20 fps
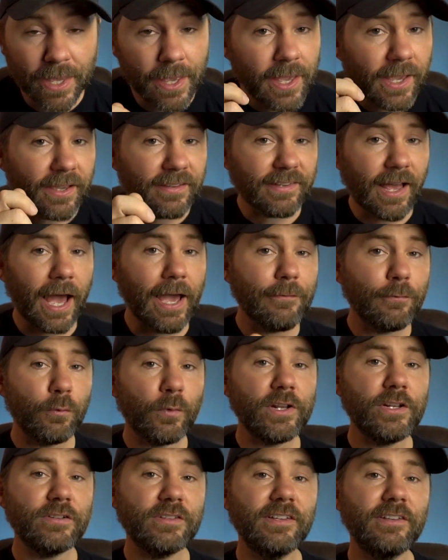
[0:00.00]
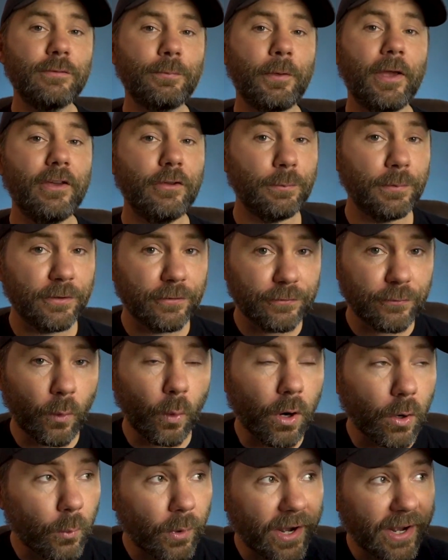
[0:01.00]
Because I've reached this place
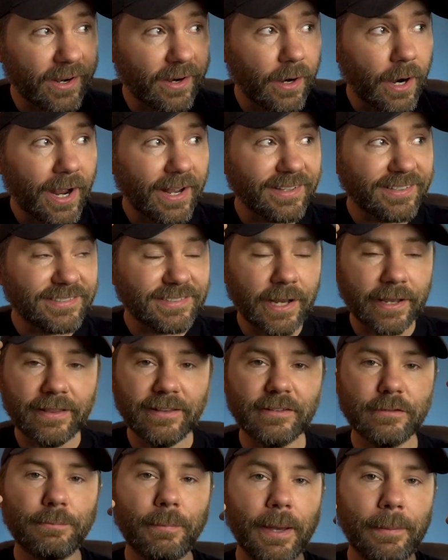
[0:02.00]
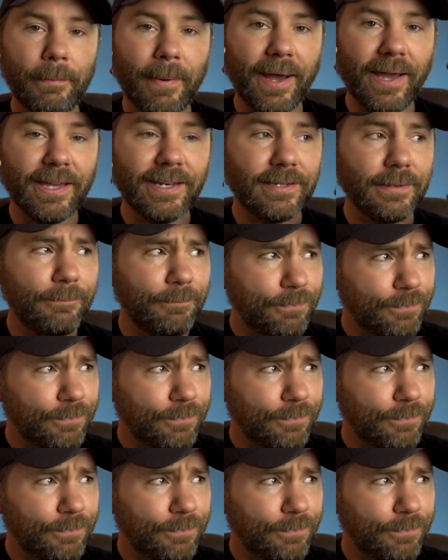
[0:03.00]
before where I silence my mind,